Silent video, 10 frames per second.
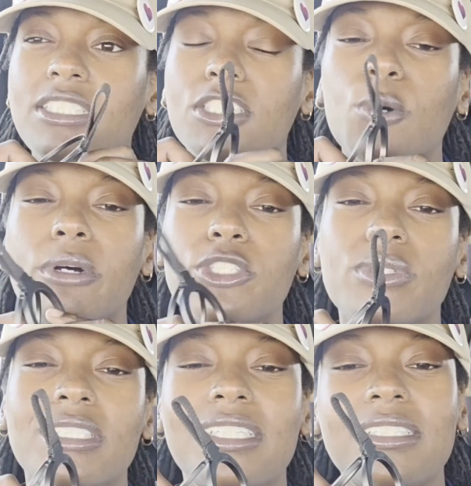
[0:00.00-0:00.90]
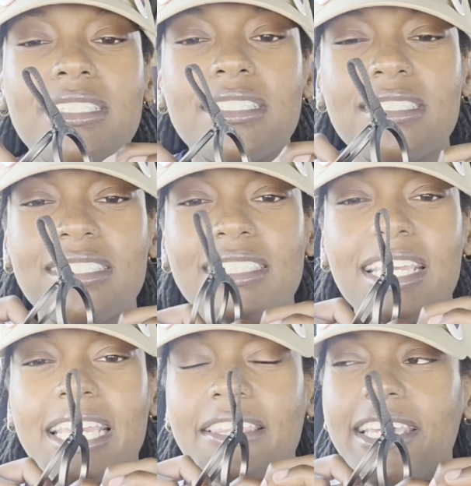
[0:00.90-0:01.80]
so much resistance
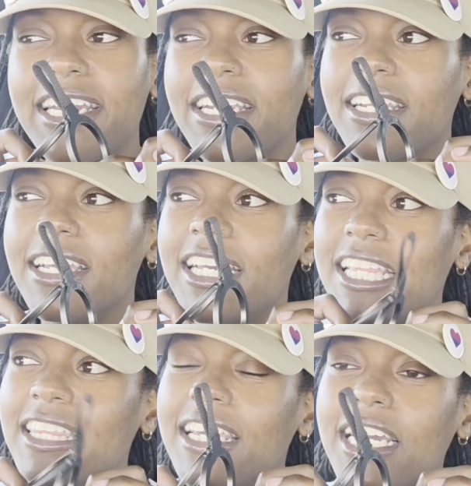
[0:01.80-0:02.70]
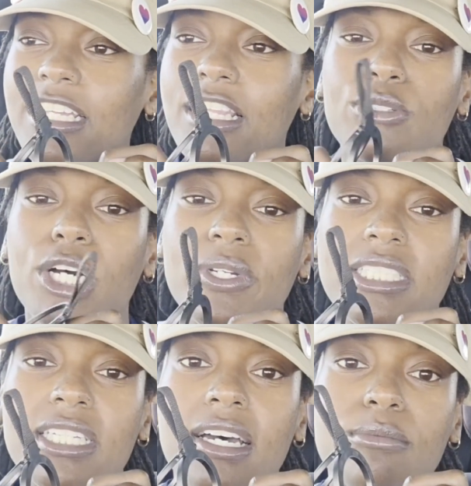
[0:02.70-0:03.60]
in there that you know
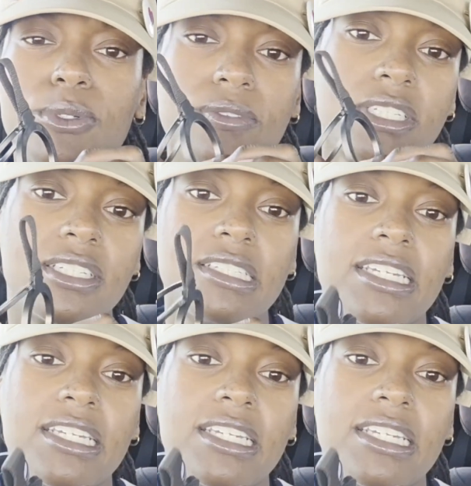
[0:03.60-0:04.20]
it's not moving.